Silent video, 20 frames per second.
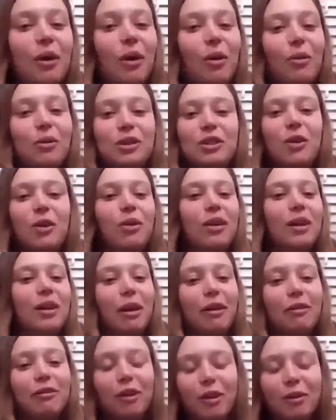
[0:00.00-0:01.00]
Oh, no, it was totally
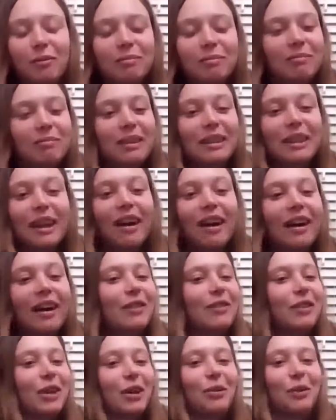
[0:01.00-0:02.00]
my fault.
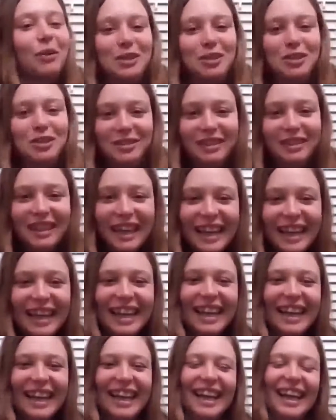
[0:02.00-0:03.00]
Not even a question.
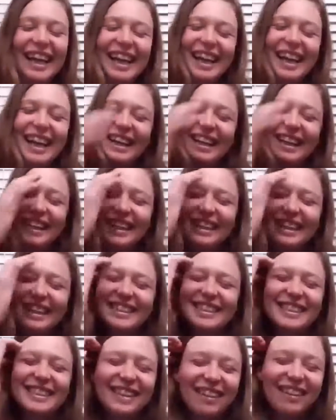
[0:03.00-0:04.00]

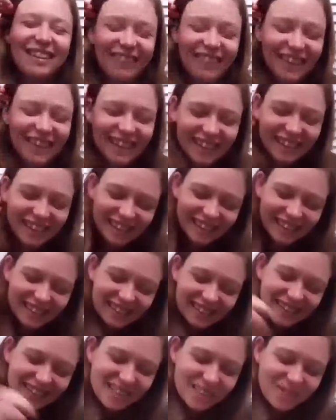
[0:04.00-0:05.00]
So
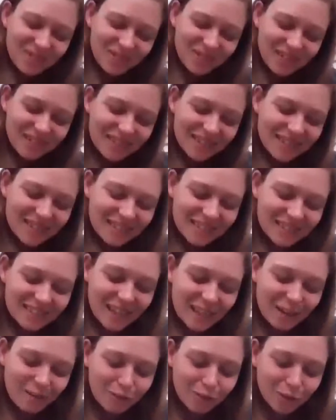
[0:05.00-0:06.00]
this was
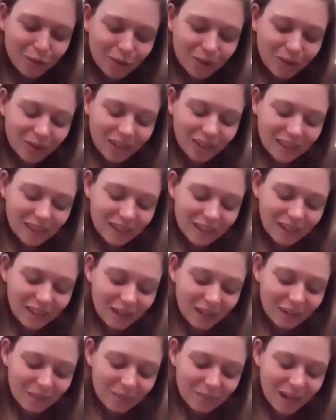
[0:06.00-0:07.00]
day 4.
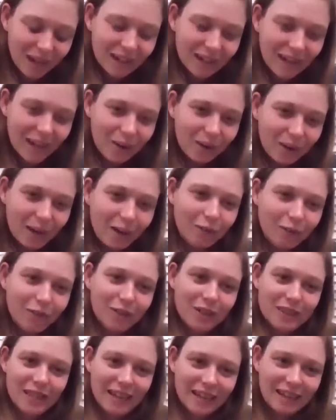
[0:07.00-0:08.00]
I had houred out
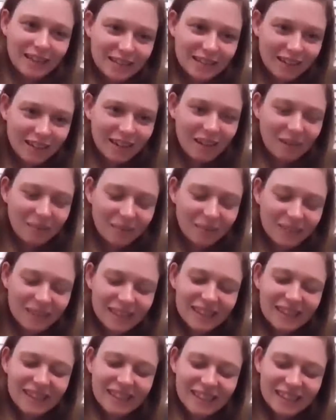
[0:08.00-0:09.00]
for the second time.
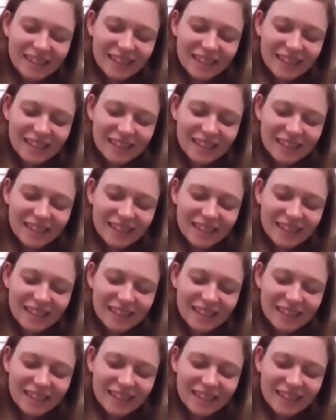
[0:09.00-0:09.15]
